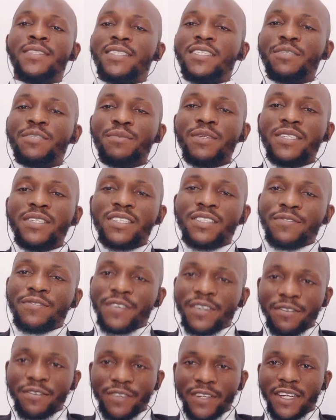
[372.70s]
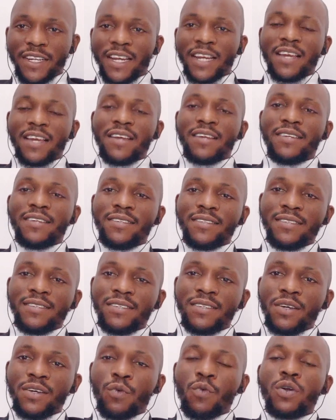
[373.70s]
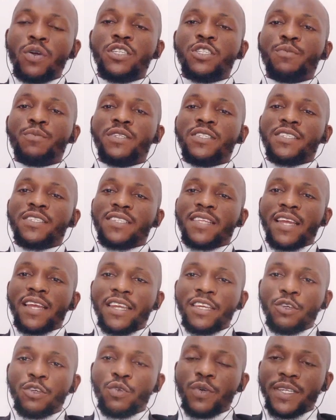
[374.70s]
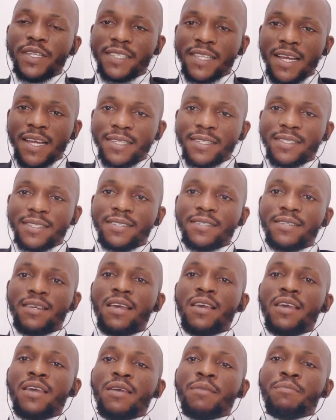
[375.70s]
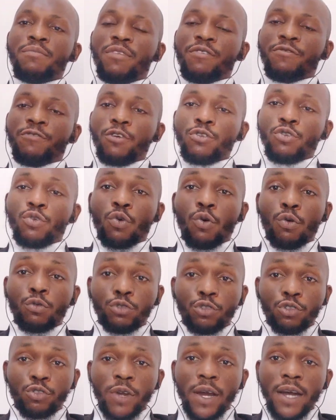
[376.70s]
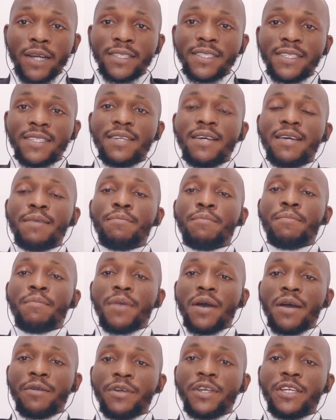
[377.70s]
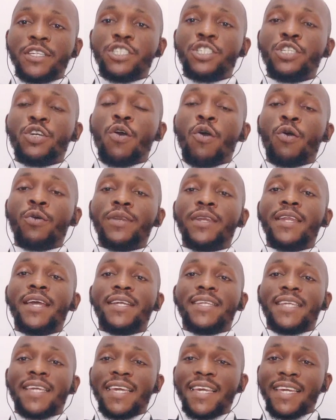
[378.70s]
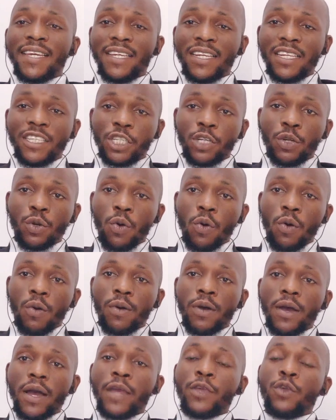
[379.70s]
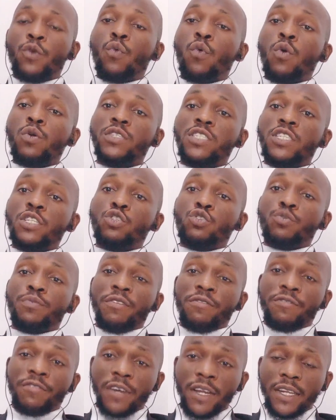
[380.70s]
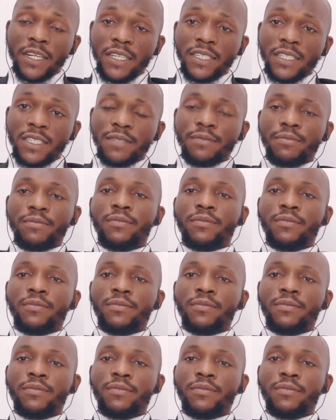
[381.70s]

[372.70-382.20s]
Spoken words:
This place is very, very clear. What this place is telling you is that before you contract marriage under the English law and you want it to be valid,